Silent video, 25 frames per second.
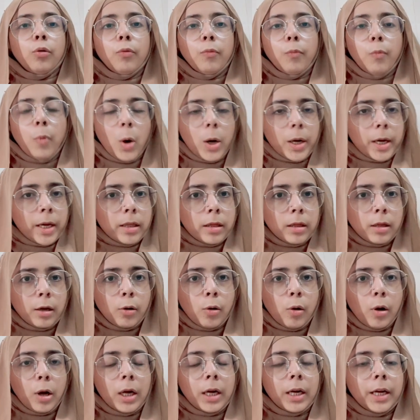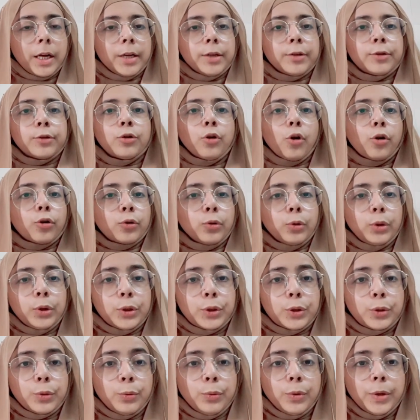walk in the college, talk to the
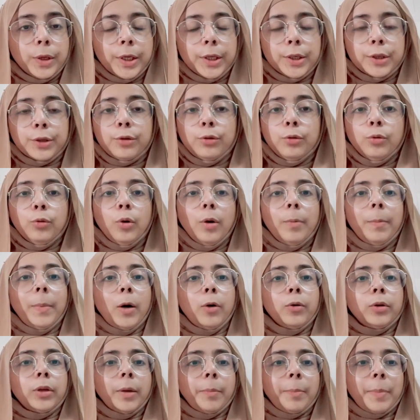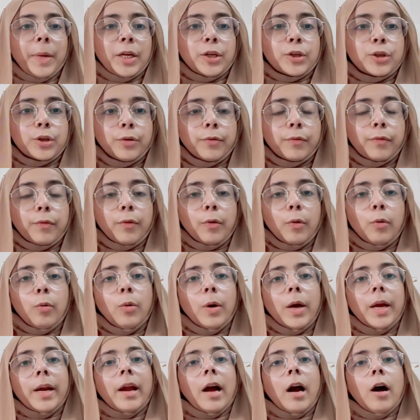students, know about the patient flow
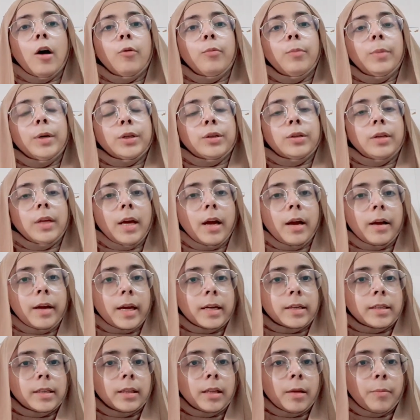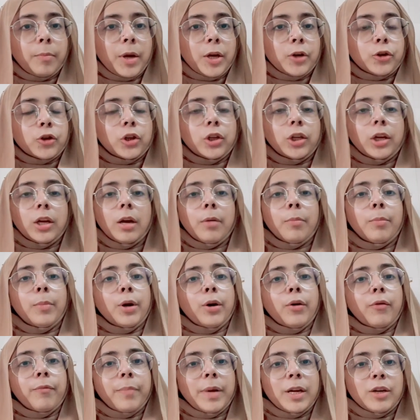and how much they are getting the patient, the number
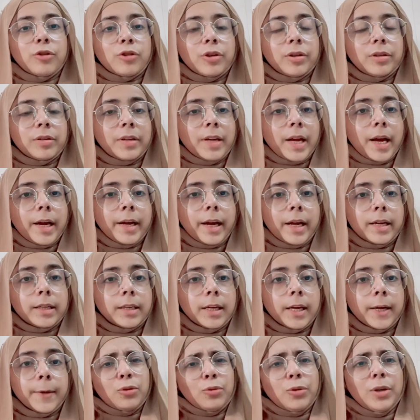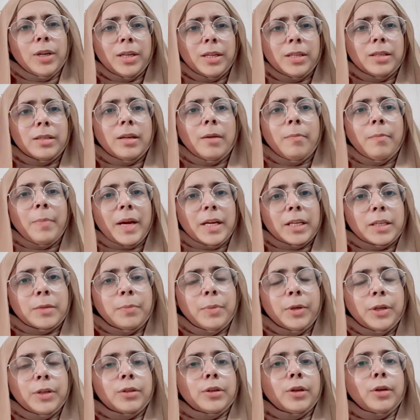of patients they are getting. Student is the best
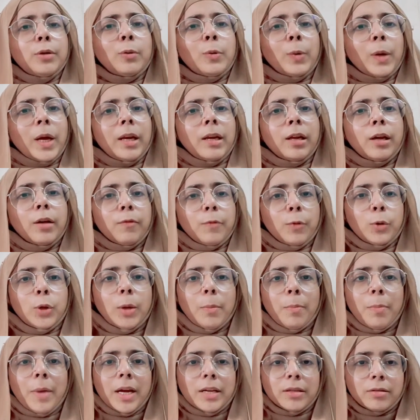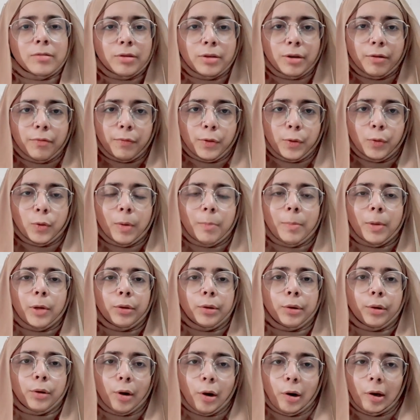person who can give you the best review about
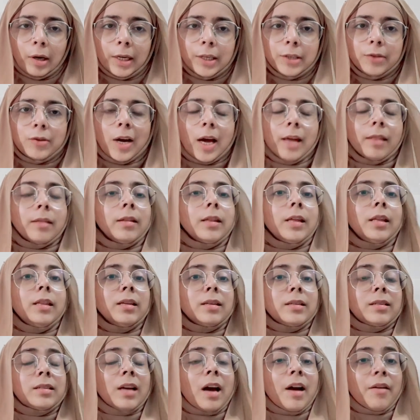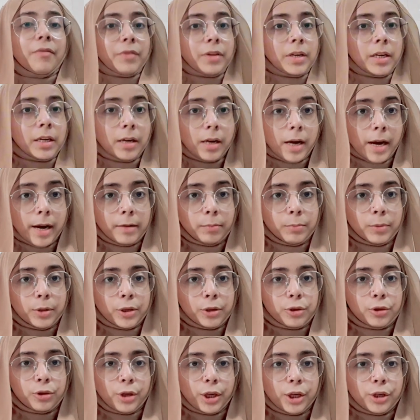the college rather than the staff and their
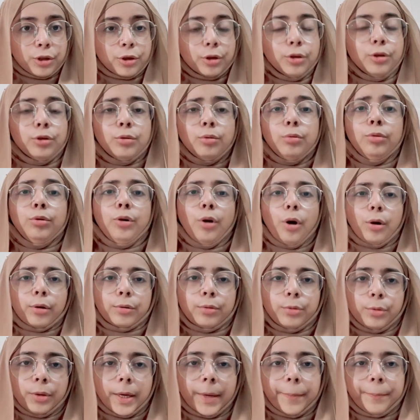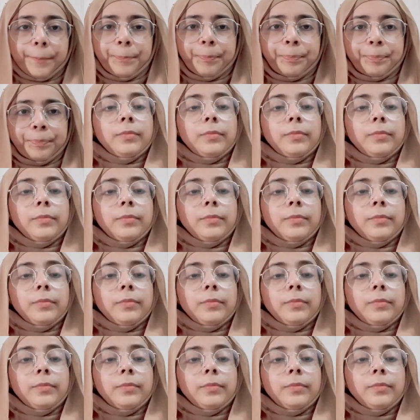administration. So talk to them.